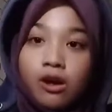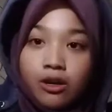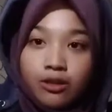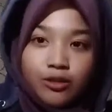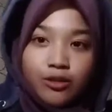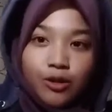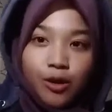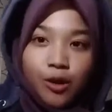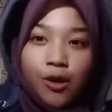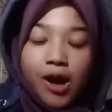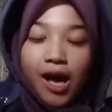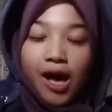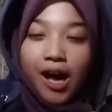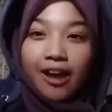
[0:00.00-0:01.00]
So
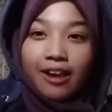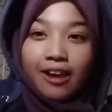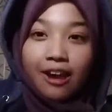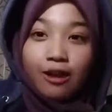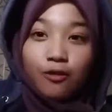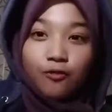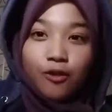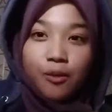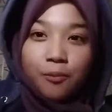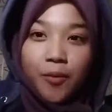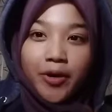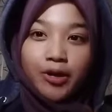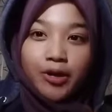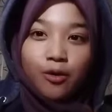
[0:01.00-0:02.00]
IR
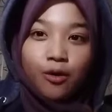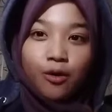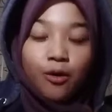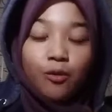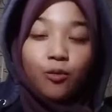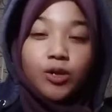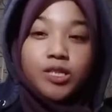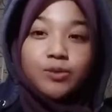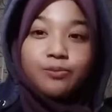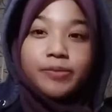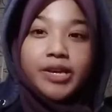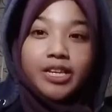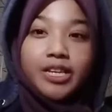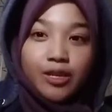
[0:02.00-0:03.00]
4.0 was
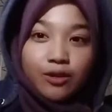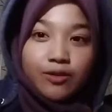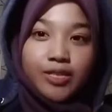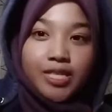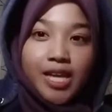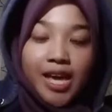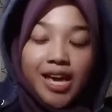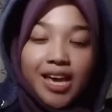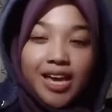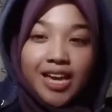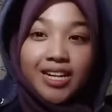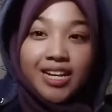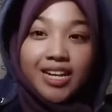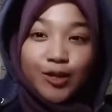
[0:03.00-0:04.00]
being used
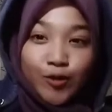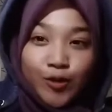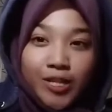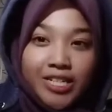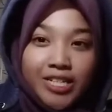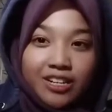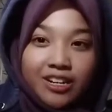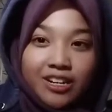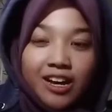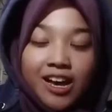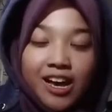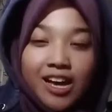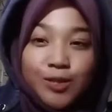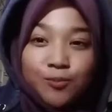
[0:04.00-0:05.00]
in Indonesia,
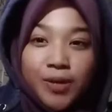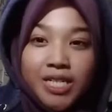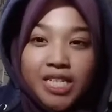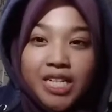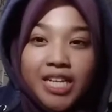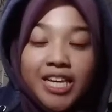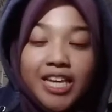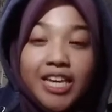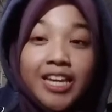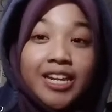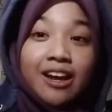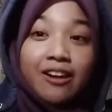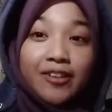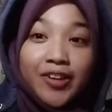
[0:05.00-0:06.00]
especially in
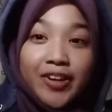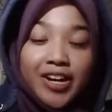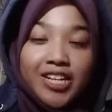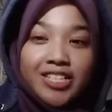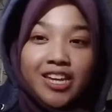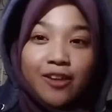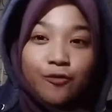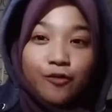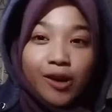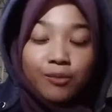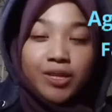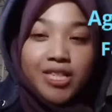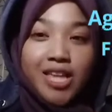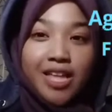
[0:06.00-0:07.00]
agriculture and
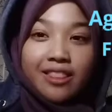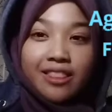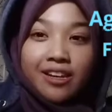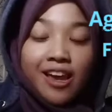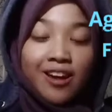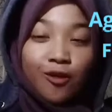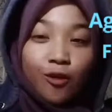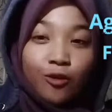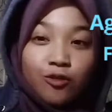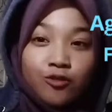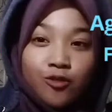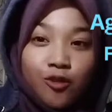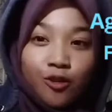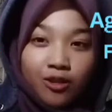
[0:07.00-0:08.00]
farming sector and
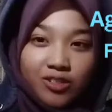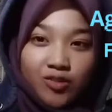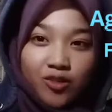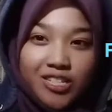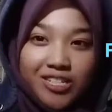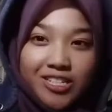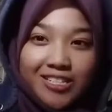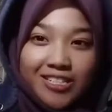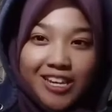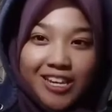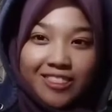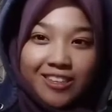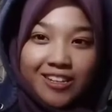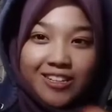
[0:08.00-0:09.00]
also construction
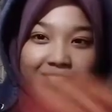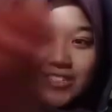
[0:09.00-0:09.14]
sector.